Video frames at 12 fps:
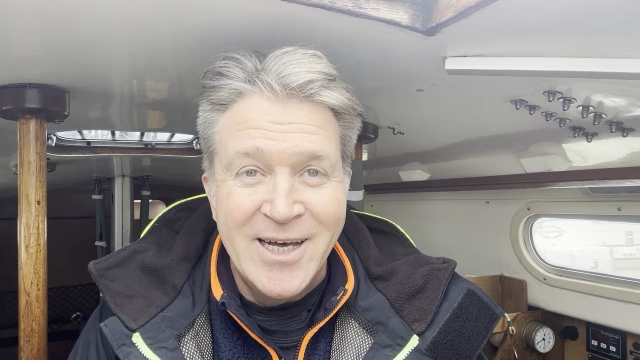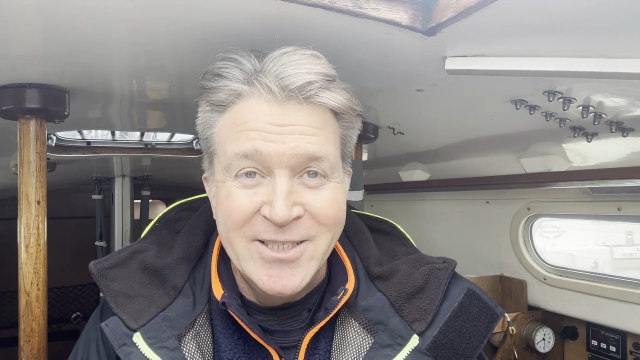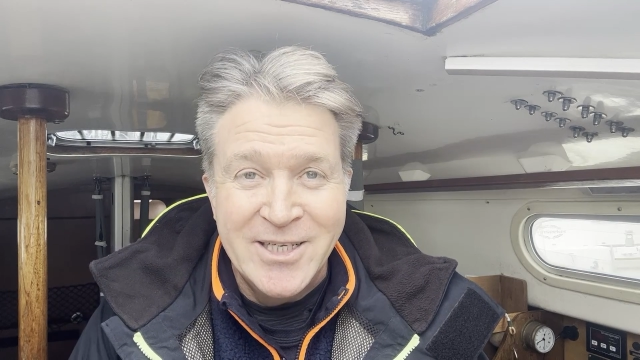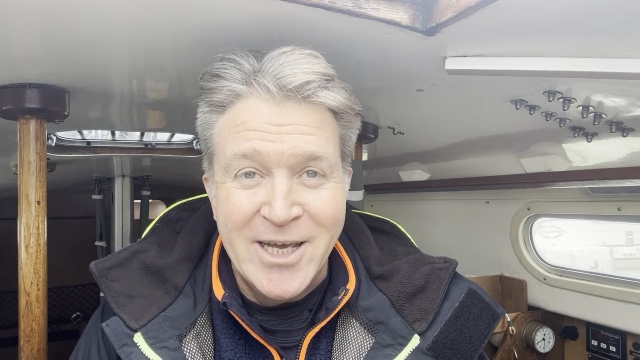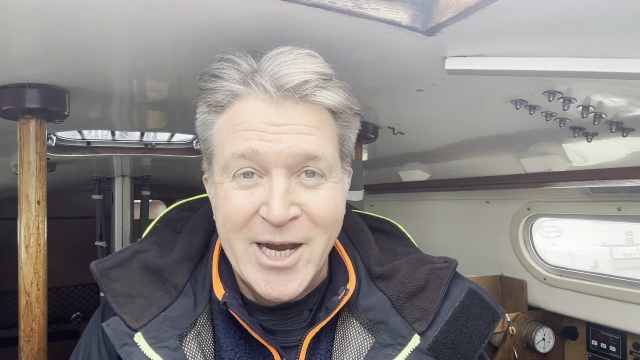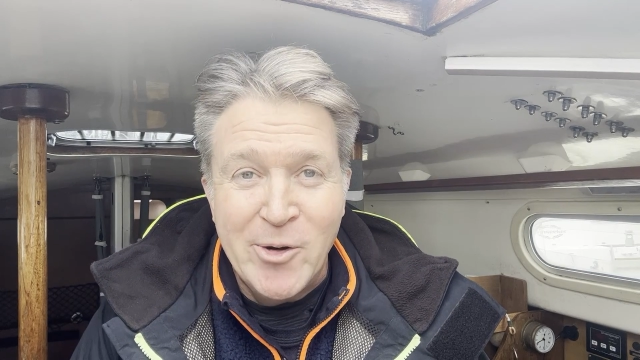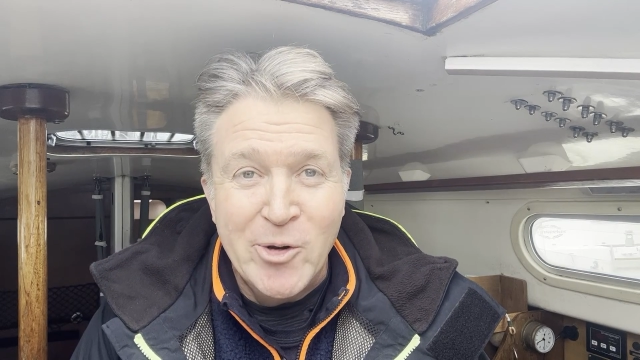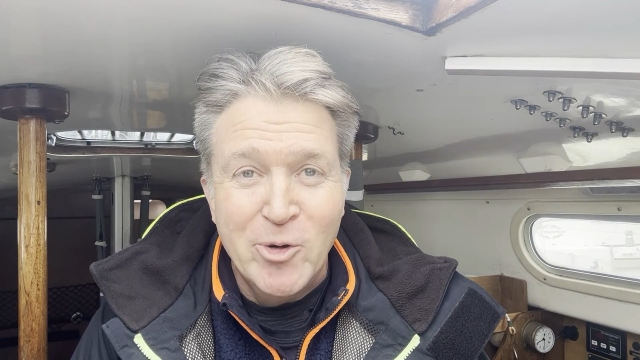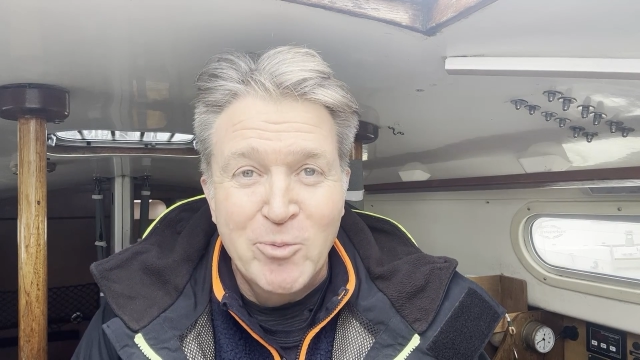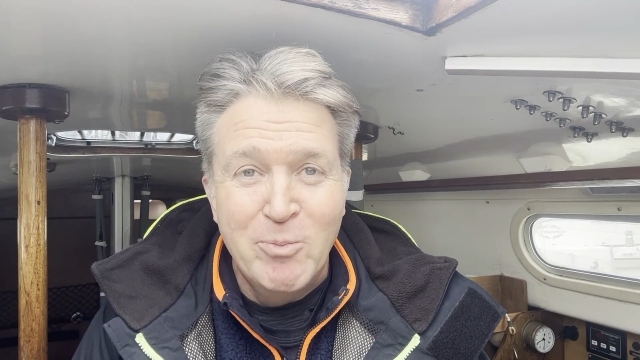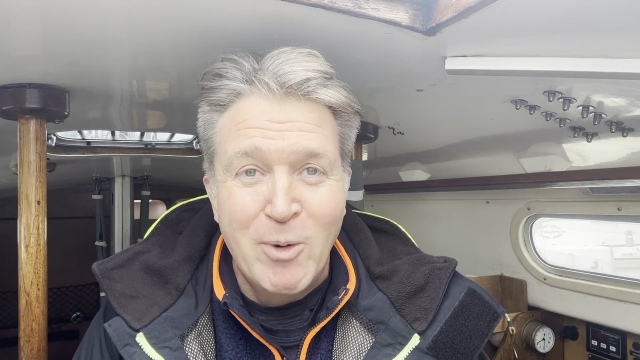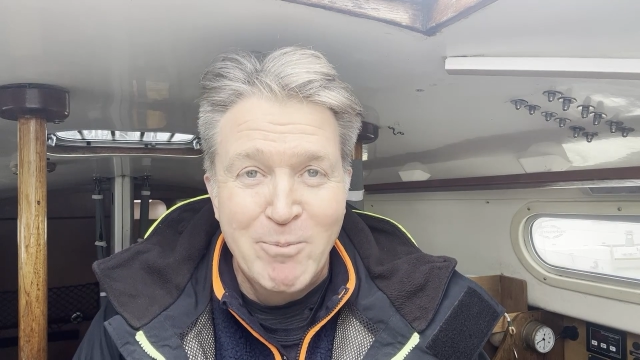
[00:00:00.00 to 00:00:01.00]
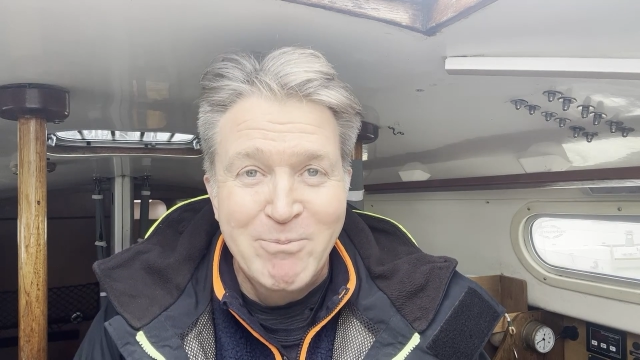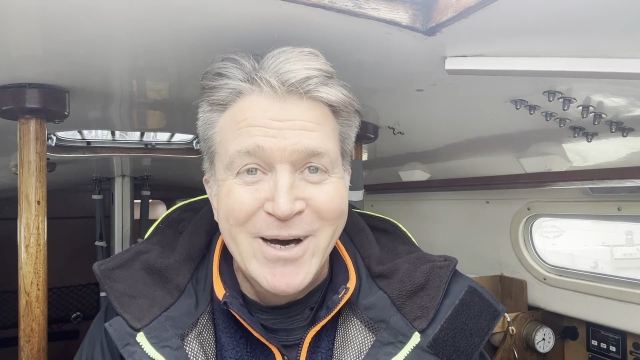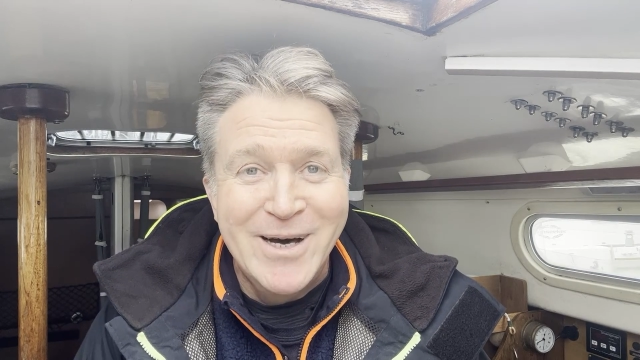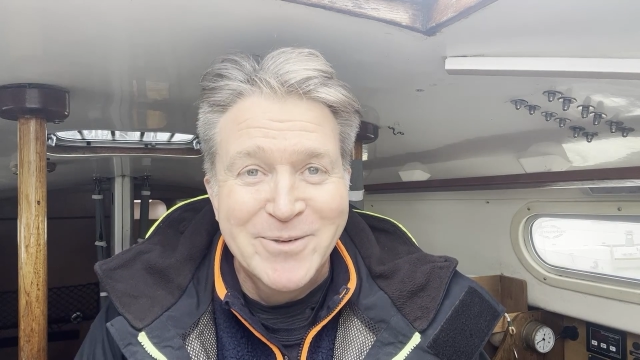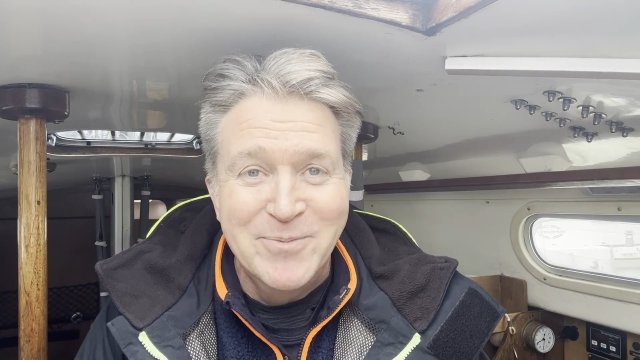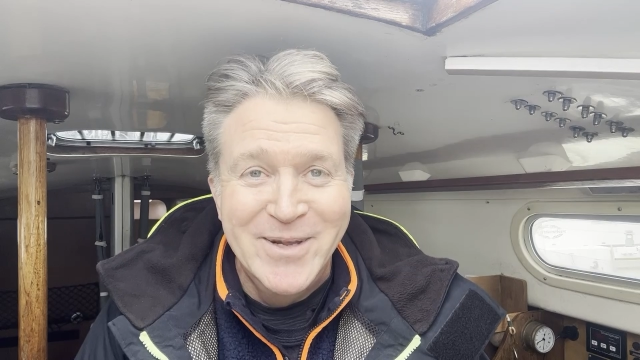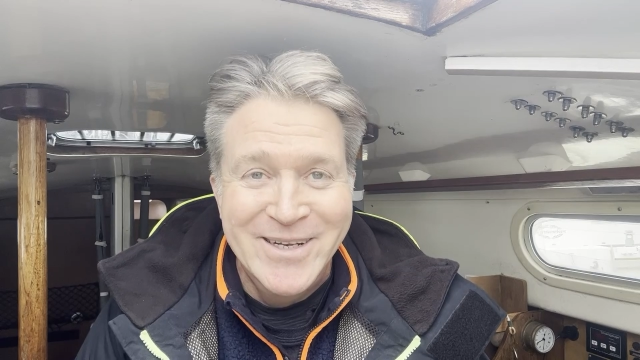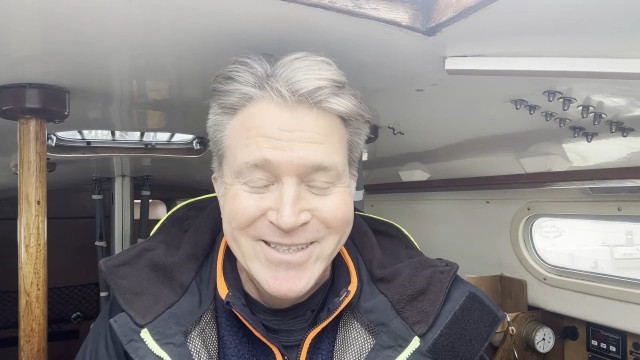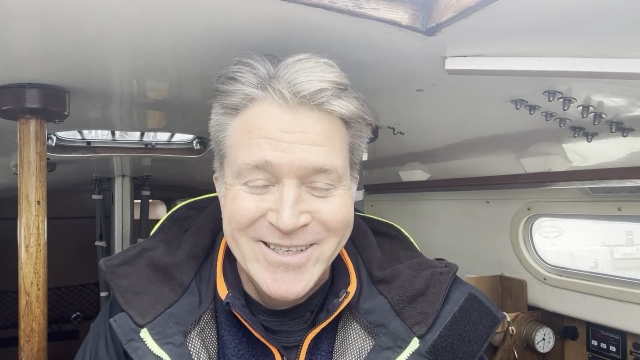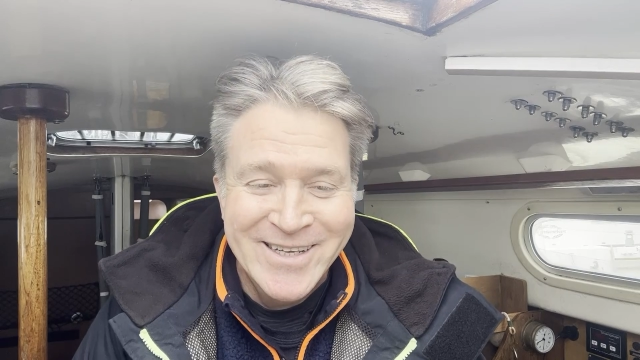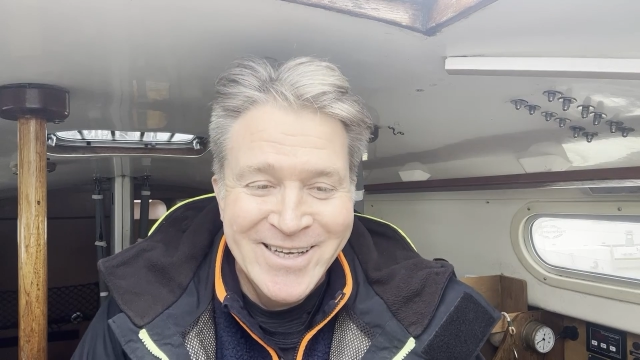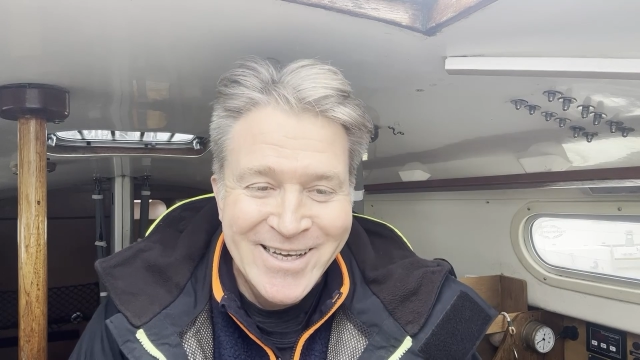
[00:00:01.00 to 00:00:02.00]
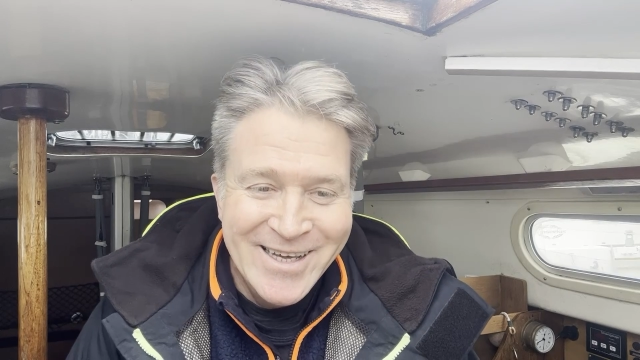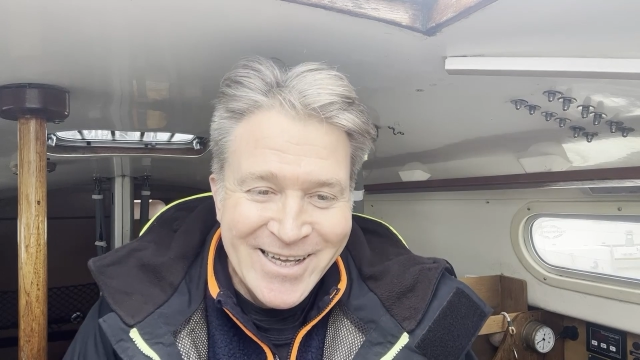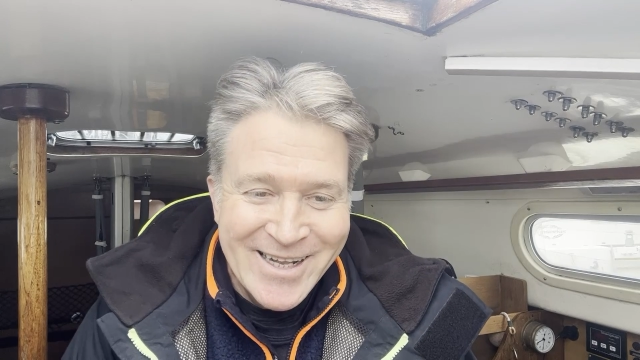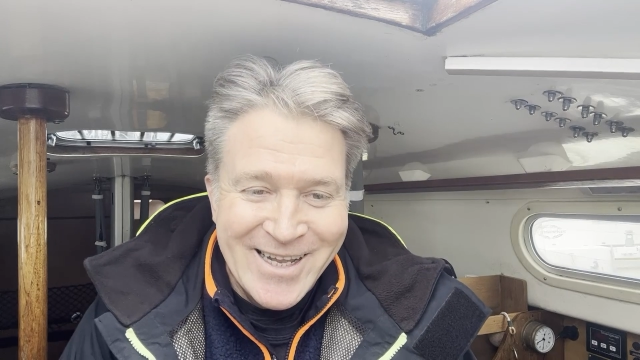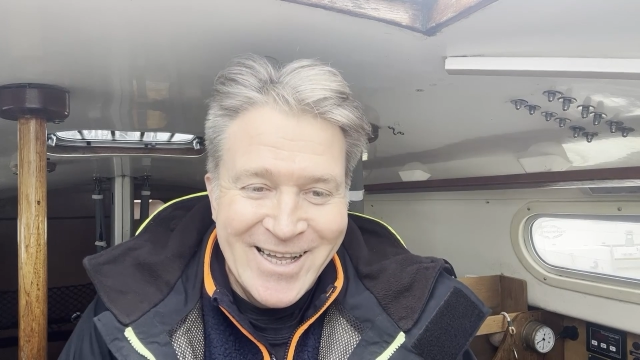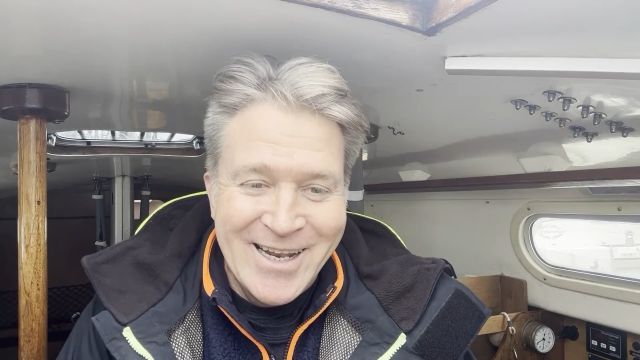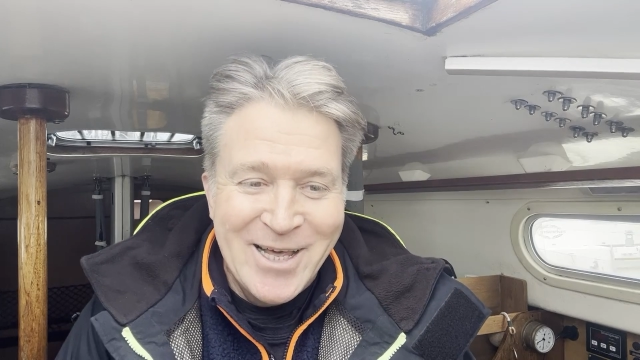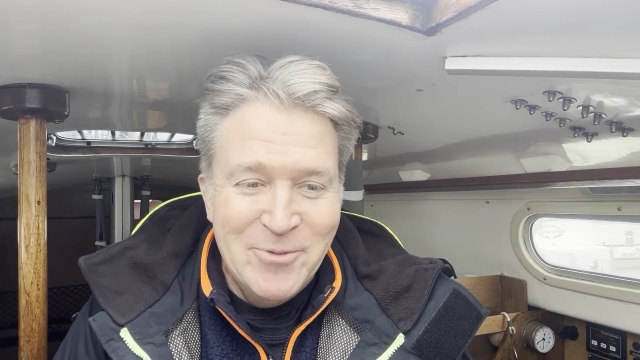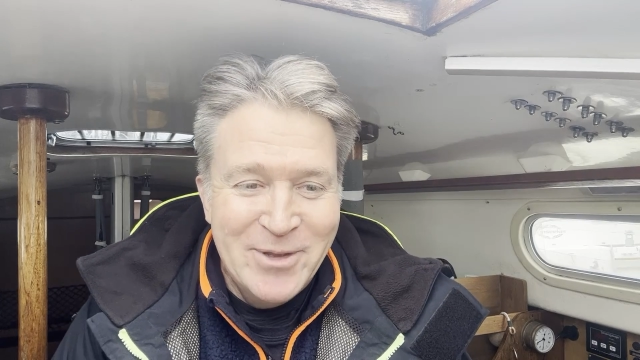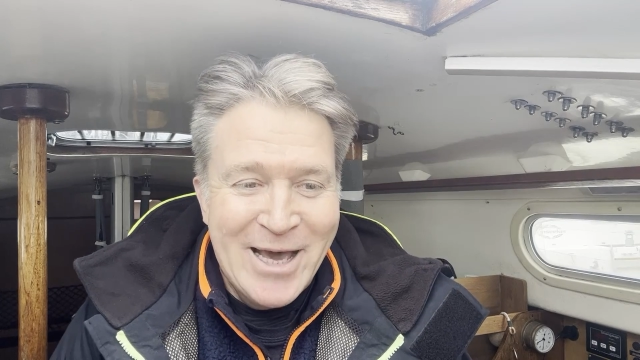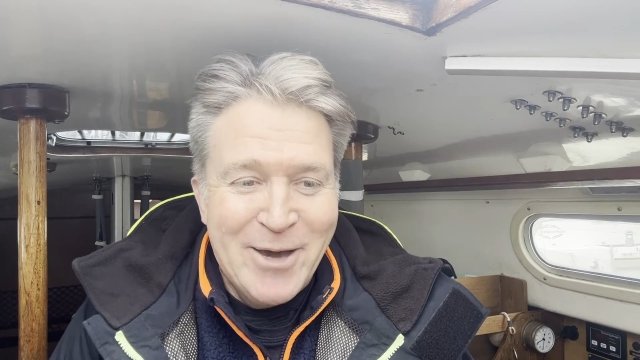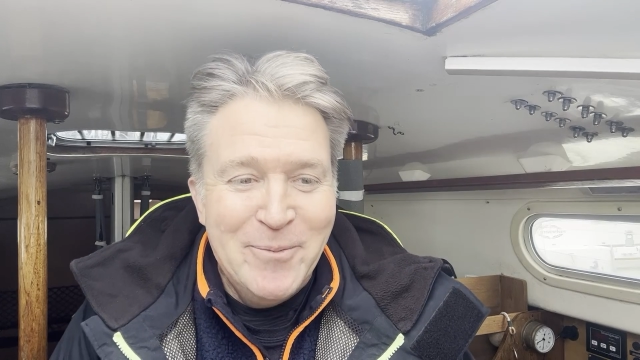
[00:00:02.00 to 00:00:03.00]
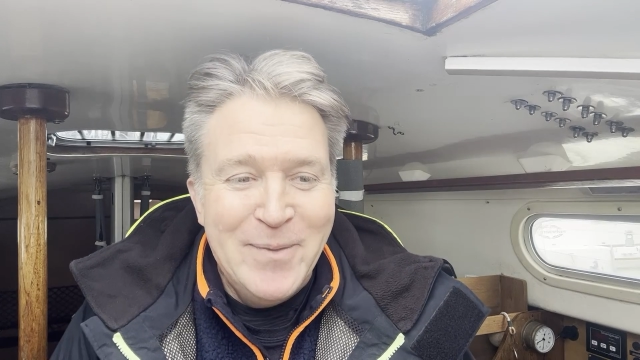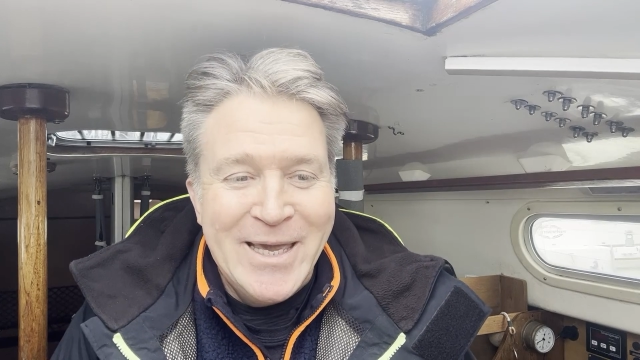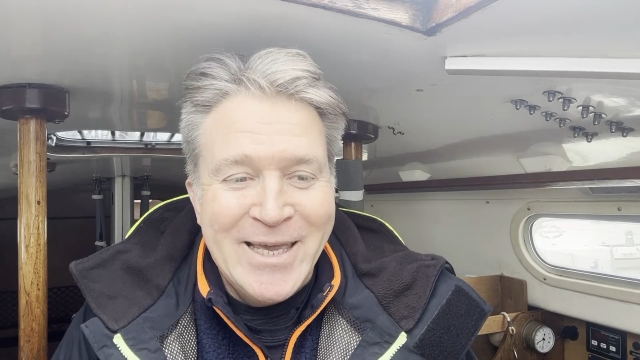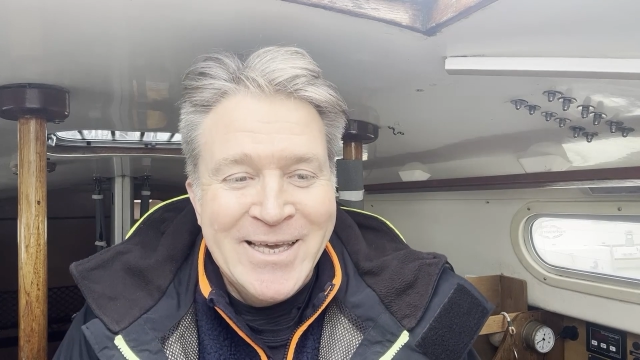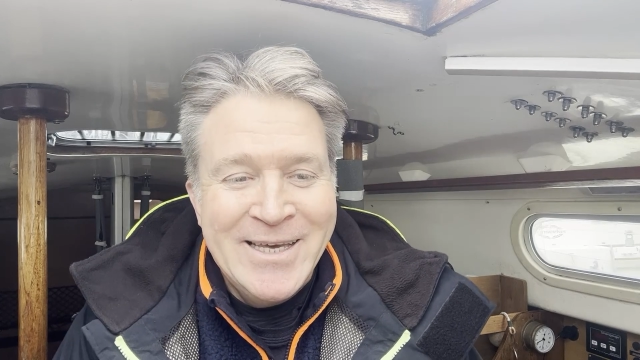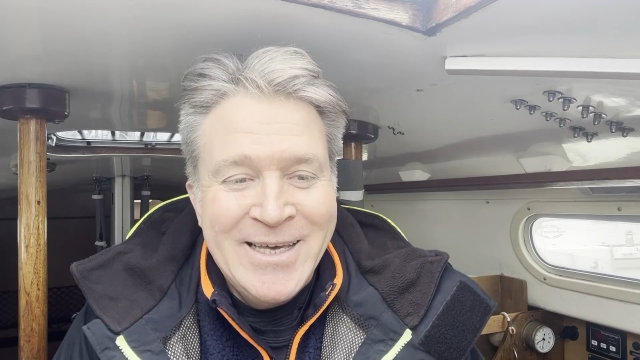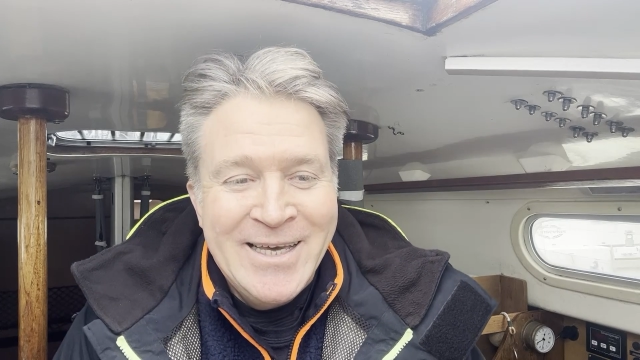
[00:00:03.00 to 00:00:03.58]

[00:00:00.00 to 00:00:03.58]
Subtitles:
under aerial bombardment, let alone without me.